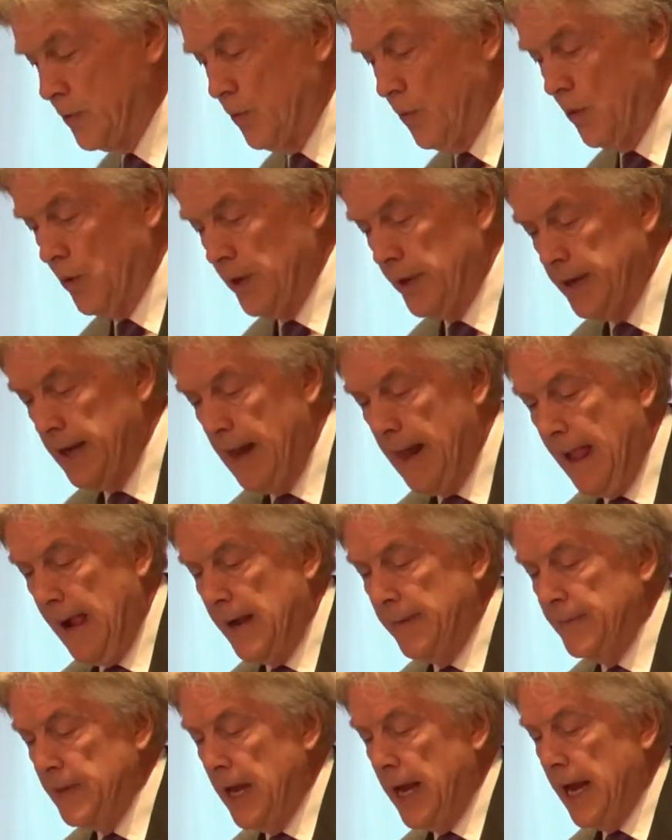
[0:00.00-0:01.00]
Award
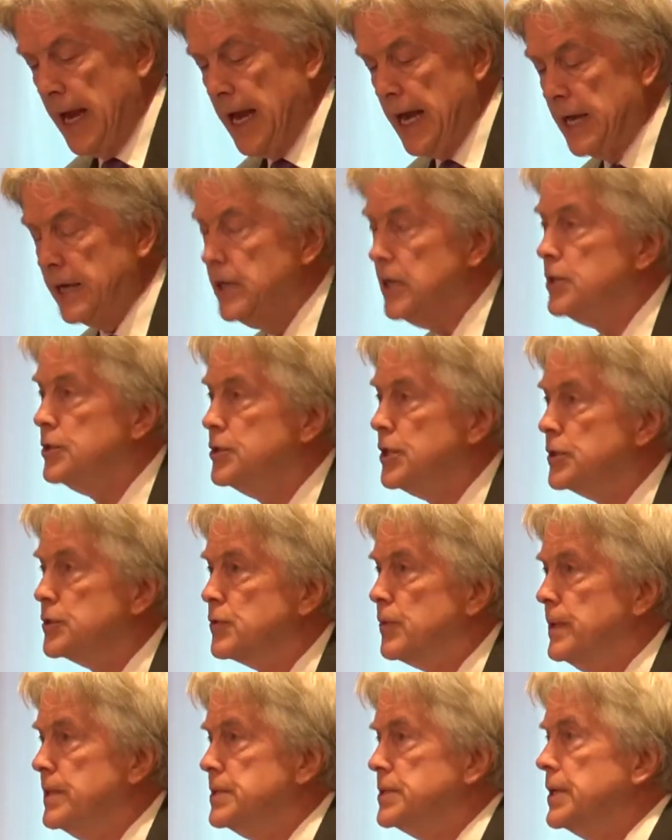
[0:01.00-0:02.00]
and
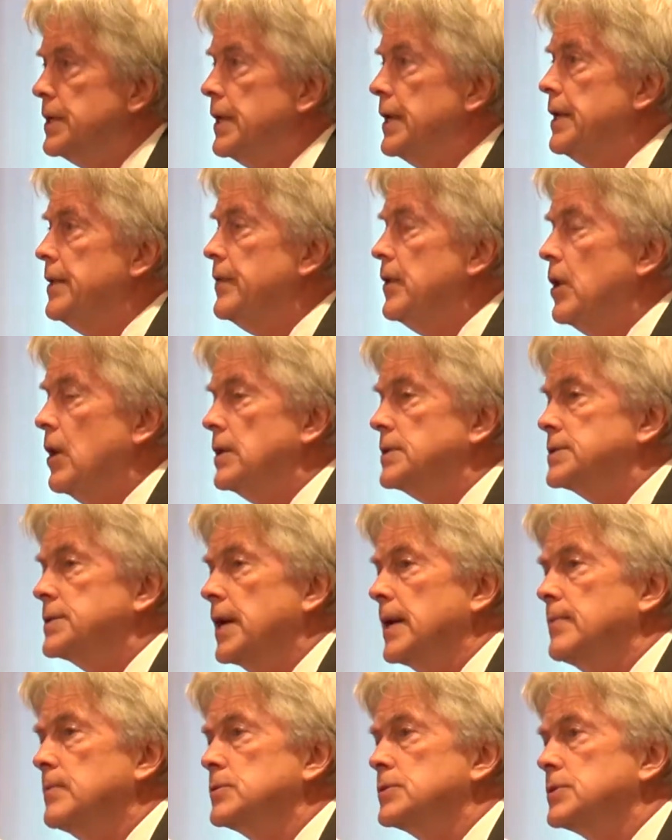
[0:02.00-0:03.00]
just recently, the
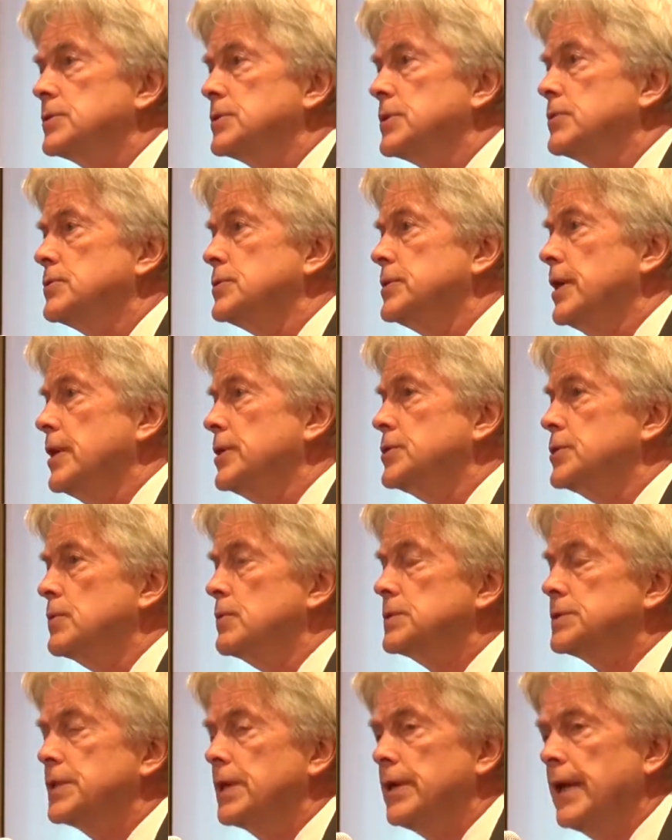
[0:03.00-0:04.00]
Alzheimer's Association
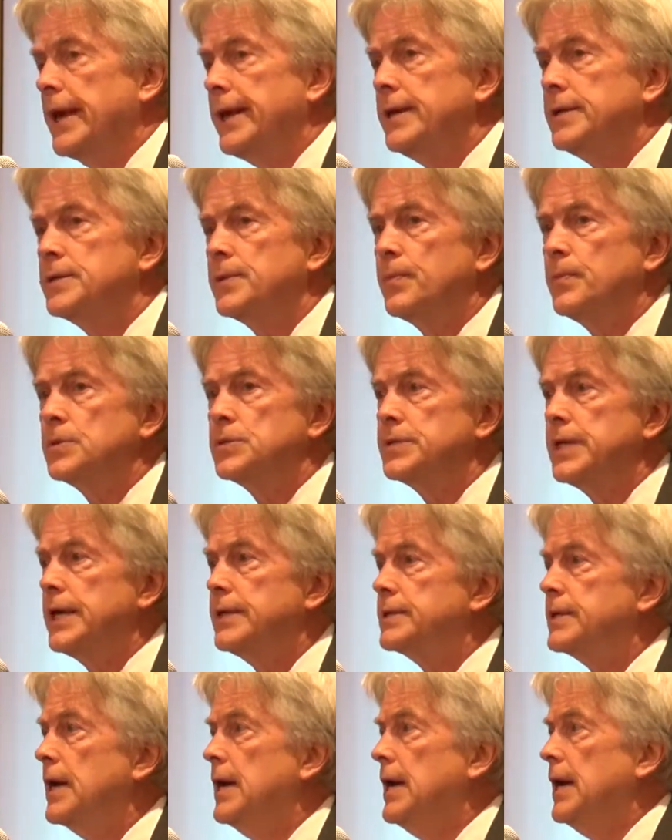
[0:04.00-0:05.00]
was delighted to
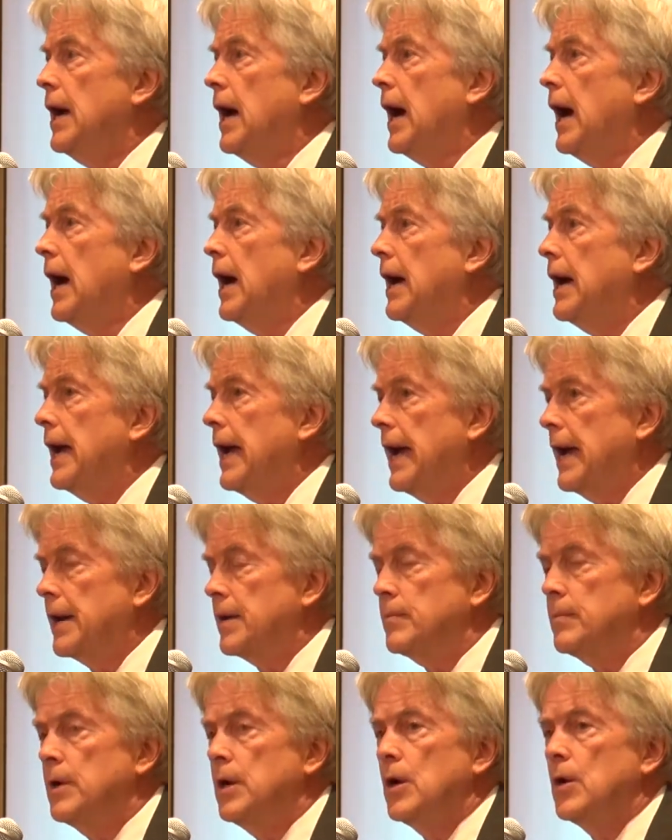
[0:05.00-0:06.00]
present uh,
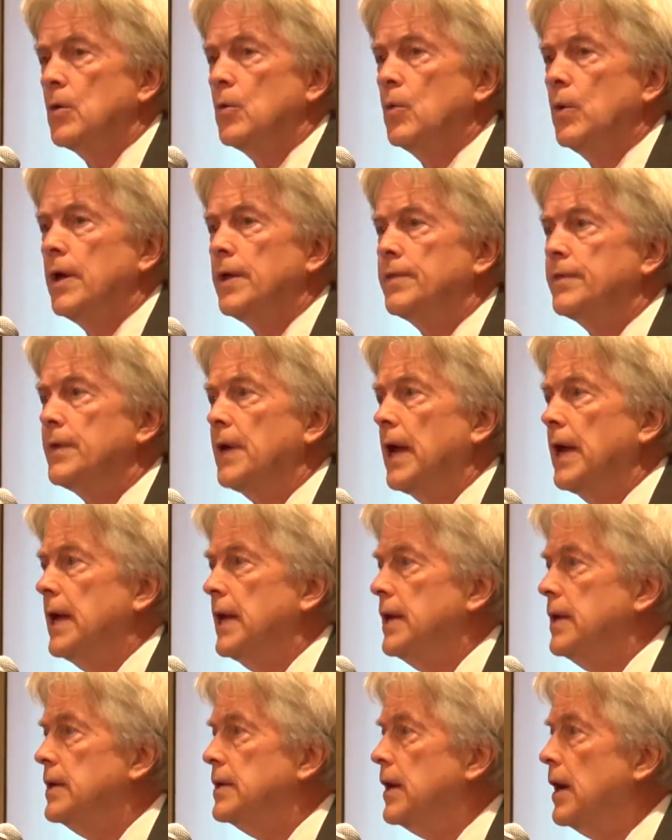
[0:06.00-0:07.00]
Adam with
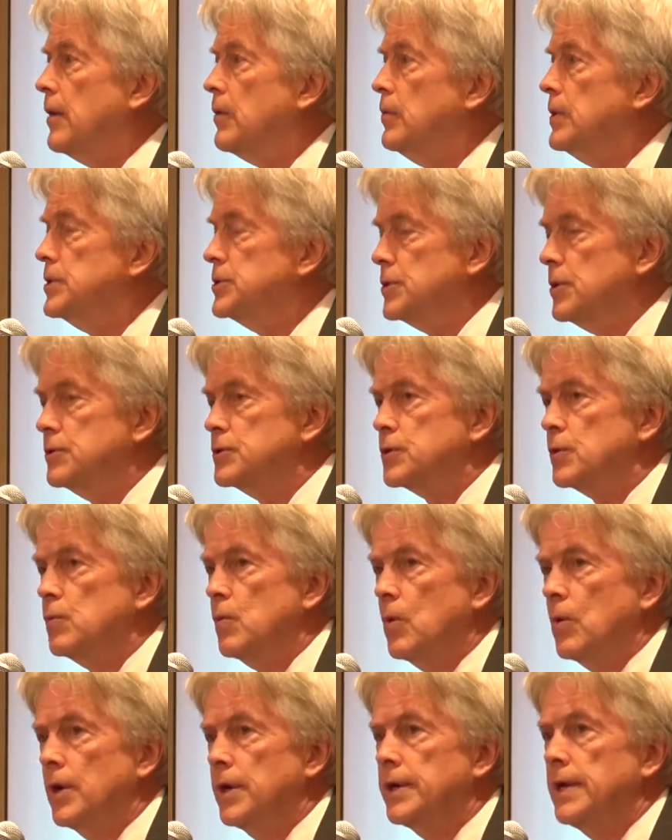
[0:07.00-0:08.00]
a, a, research
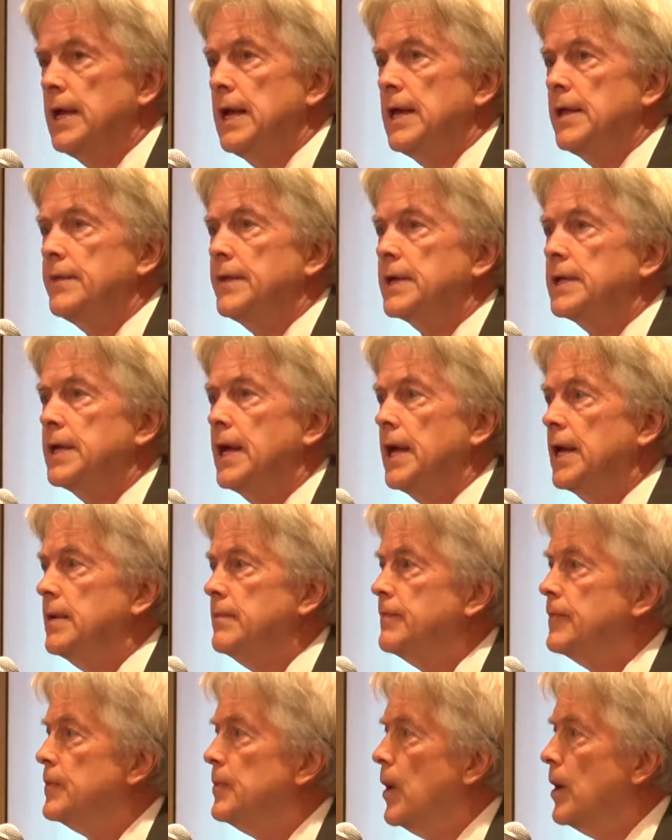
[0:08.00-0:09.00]
award that
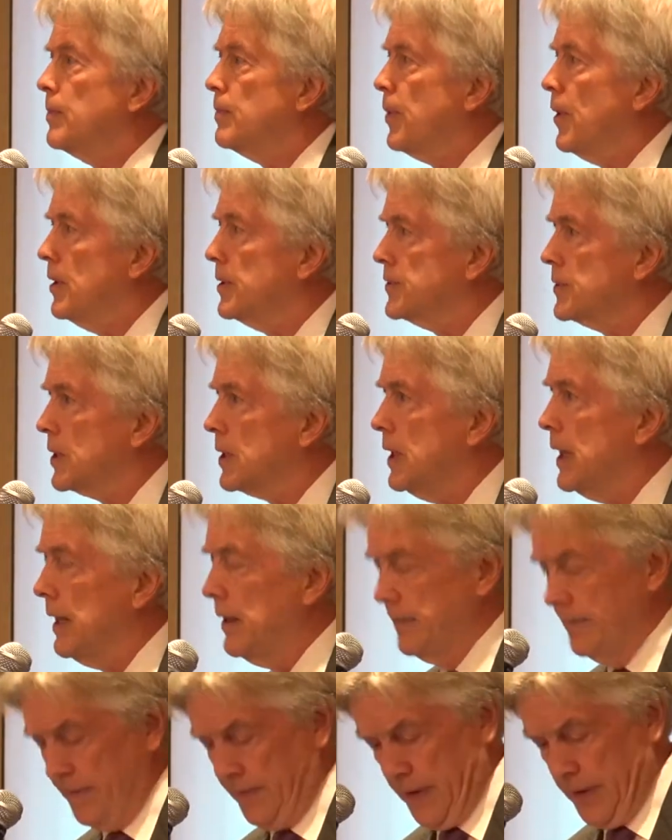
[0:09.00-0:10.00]
came from our Part the
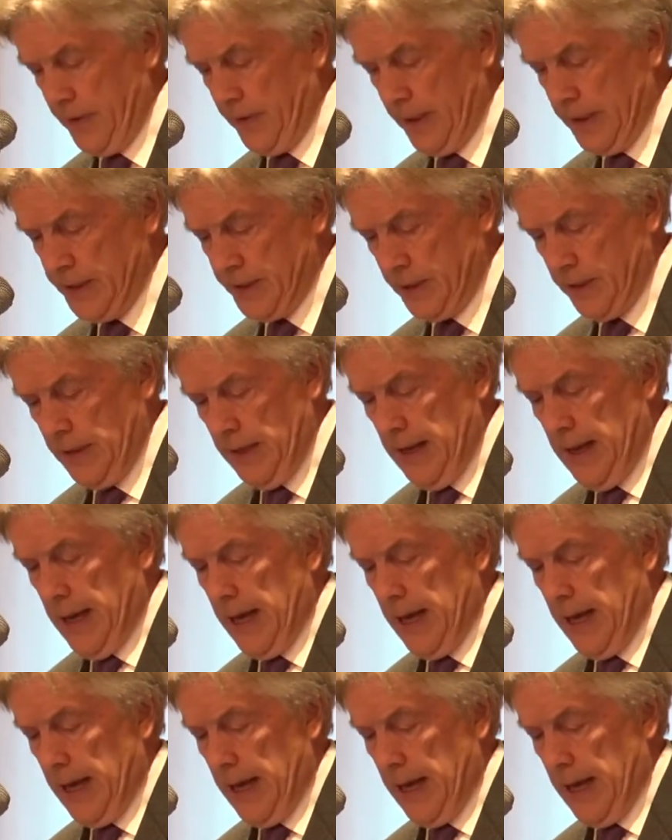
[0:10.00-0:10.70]
Cloud fundraiser.